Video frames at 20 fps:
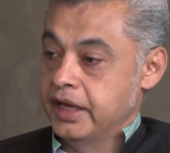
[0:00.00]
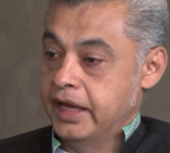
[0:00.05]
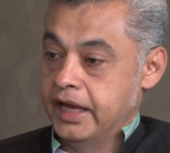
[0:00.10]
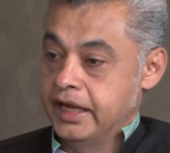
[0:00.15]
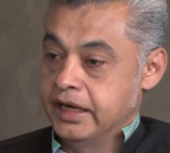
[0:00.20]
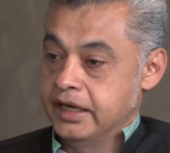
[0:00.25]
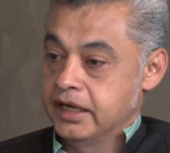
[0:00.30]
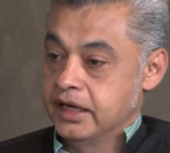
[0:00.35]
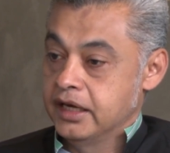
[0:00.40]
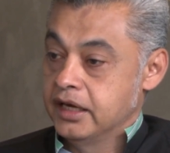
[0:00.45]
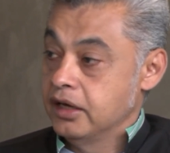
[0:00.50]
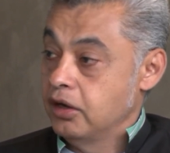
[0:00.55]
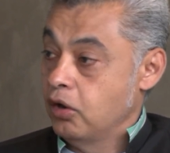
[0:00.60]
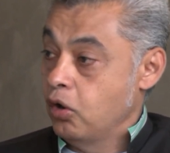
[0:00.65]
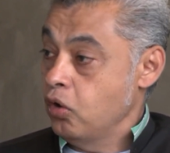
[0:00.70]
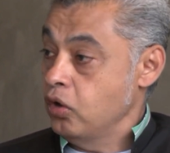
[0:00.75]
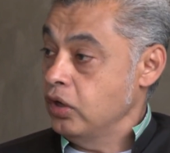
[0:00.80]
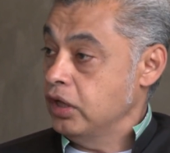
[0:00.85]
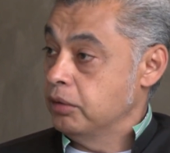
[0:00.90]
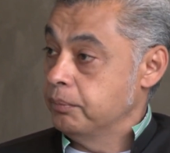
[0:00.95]
And
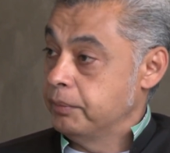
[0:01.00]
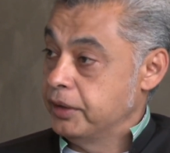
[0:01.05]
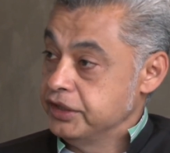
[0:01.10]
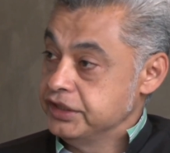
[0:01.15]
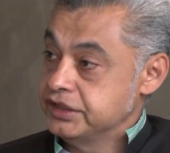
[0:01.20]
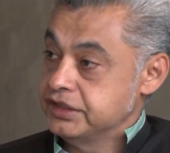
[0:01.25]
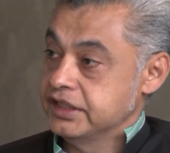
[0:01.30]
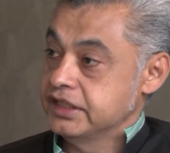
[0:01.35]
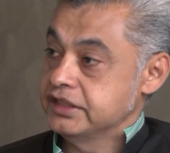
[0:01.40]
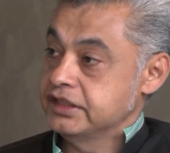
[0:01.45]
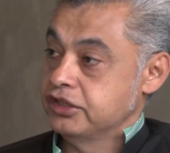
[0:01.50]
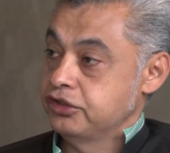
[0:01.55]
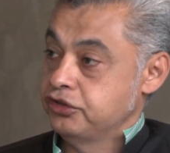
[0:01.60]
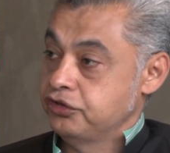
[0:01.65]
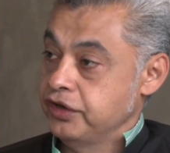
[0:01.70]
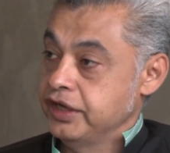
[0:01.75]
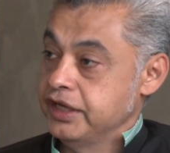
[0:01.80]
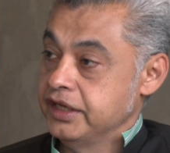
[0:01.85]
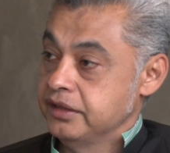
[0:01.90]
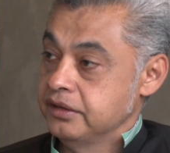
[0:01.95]
all our baristas are
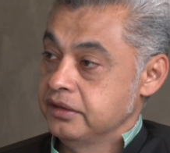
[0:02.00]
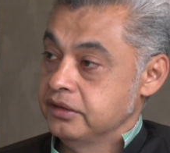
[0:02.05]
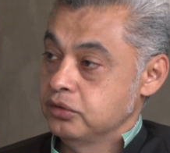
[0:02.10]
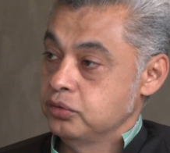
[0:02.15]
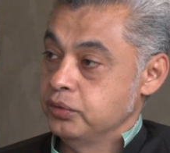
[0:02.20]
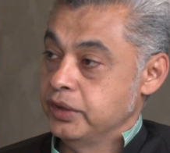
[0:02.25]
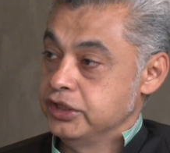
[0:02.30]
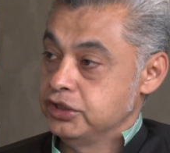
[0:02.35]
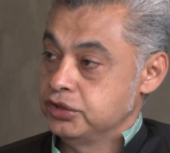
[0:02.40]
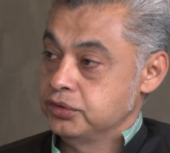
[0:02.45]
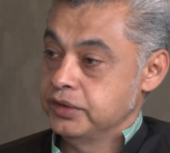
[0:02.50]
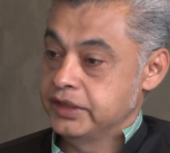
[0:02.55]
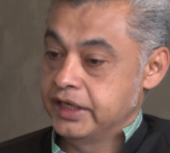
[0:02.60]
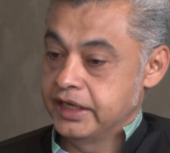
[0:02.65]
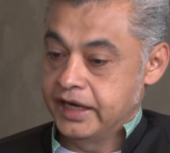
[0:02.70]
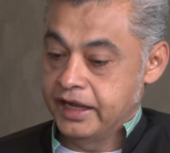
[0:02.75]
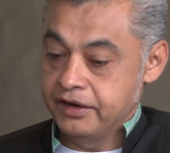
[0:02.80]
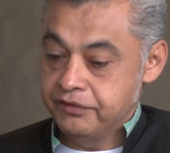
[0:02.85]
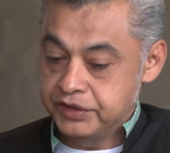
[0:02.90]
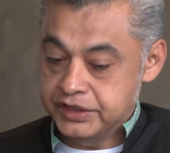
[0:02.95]
trained to ensure
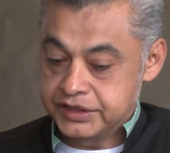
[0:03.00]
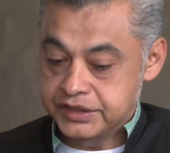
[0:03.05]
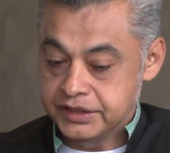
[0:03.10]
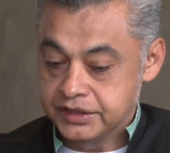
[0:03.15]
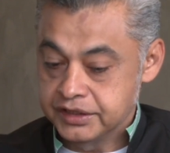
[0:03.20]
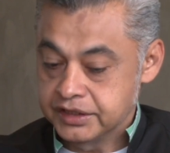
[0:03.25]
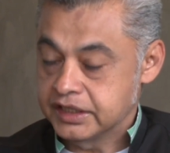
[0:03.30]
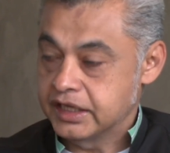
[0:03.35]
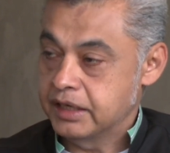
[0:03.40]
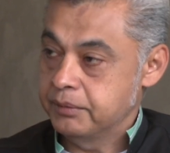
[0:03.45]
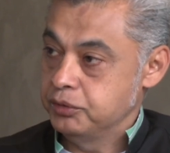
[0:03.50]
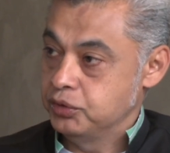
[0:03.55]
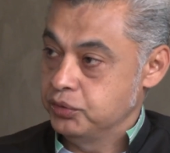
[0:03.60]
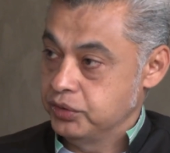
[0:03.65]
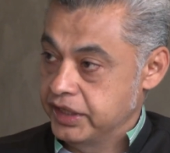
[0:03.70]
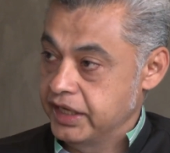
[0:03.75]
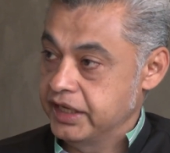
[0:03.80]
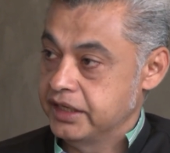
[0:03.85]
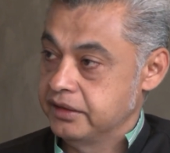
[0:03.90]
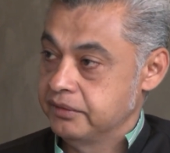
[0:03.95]
that every single cup you
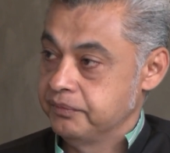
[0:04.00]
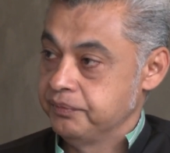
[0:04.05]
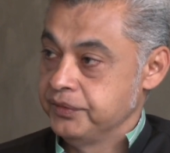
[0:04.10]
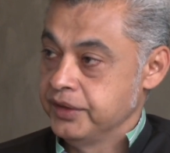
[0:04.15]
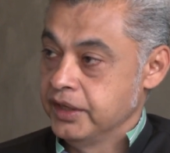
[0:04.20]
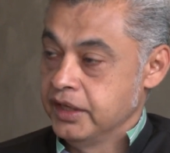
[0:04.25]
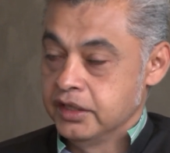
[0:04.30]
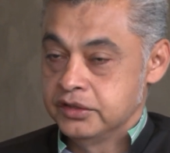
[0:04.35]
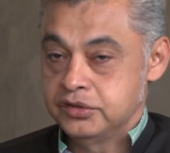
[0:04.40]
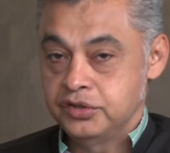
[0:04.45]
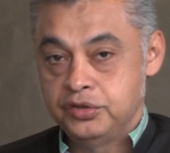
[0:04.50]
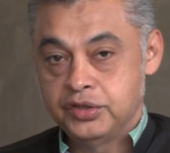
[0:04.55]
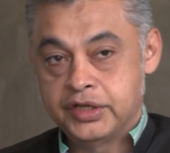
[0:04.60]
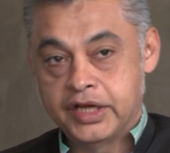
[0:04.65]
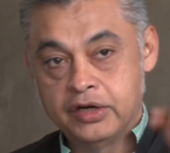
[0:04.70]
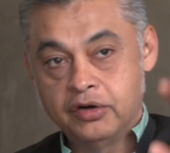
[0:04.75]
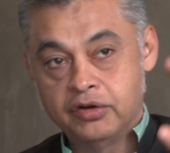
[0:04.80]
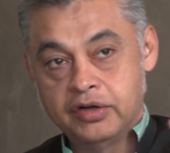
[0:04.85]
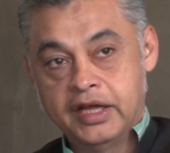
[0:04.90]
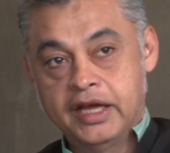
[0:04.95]
get, so you
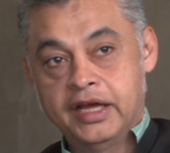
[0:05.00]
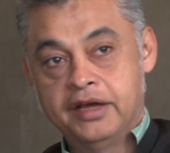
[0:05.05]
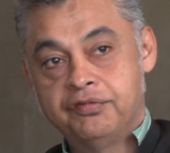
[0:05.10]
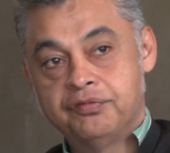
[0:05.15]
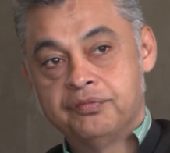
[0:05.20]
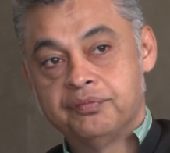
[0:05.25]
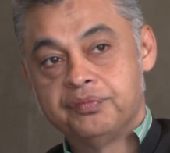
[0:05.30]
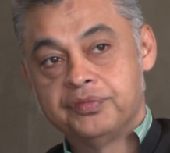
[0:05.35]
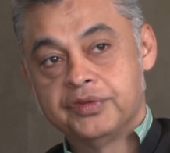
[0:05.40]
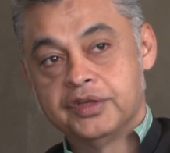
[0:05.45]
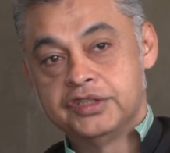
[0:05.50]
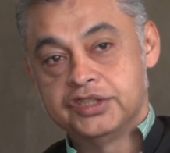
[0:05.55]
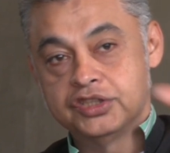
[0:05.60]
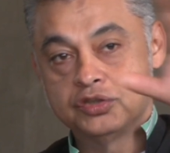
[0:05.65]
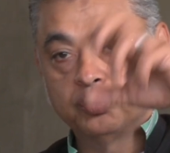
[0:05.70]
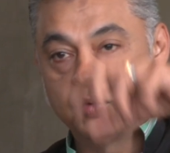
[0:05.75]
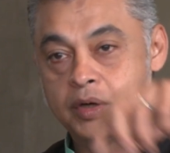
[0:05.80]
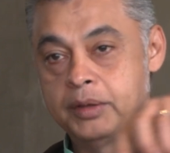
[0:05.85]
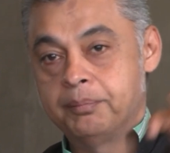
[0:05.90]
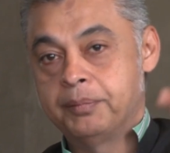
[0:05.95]
cannot have
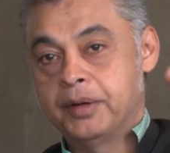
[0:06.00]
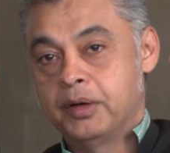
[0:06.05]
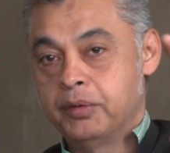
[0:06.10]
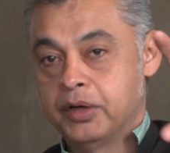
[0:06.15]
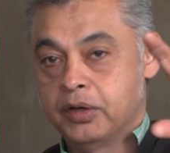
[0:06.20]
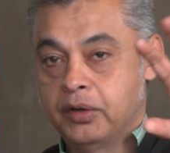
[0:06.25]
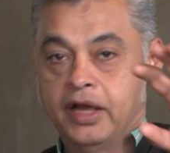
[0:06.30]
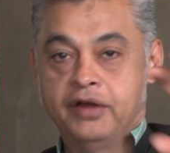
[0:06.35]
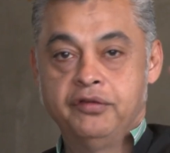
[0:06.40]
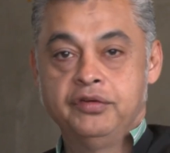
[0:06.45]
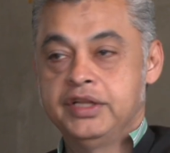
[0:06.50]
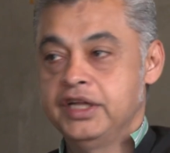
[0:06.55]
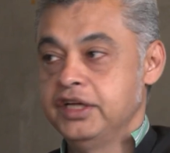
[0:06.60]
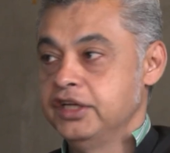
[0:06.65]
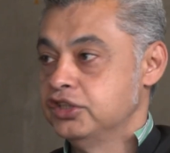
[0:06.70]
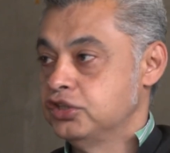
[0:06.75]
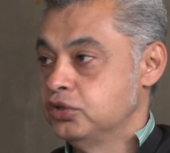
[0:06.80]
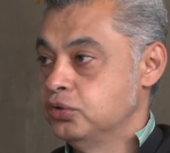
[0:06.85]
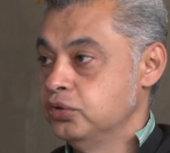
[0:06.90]
just one part where everything is